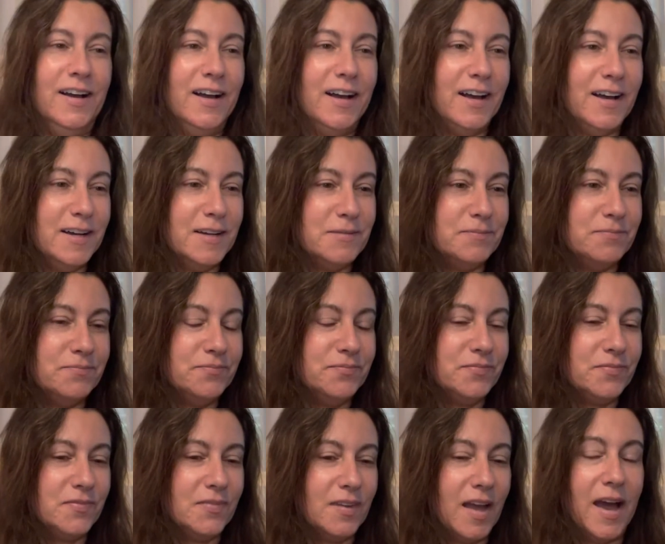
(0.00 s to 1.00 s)

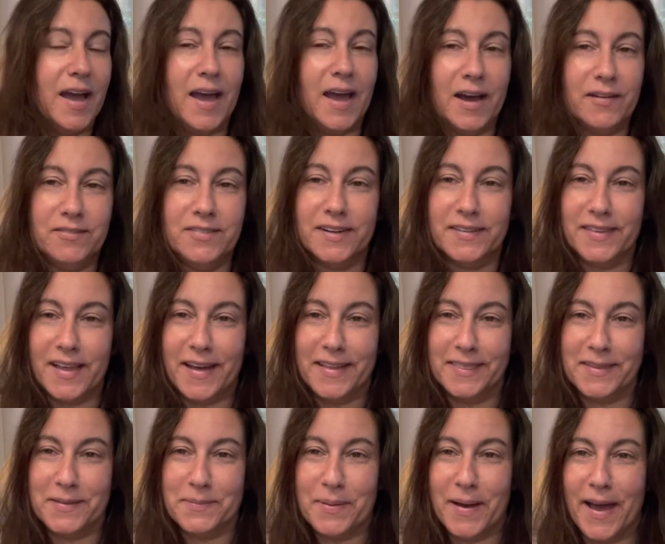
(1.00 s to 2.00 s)
I have done that in
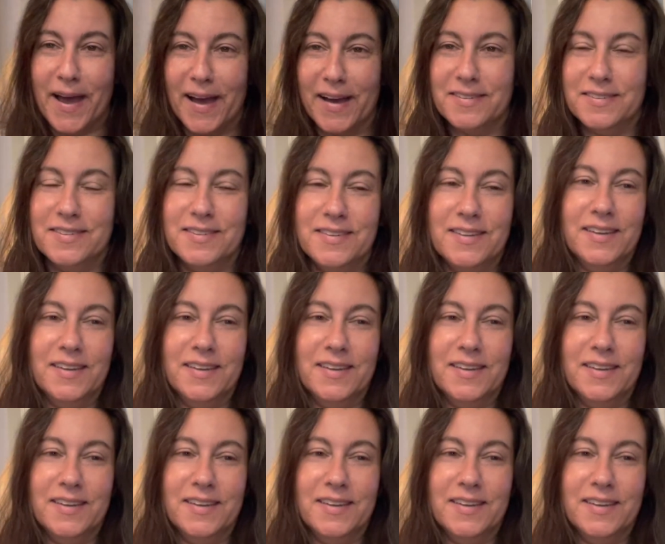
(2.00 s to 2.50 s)
the past.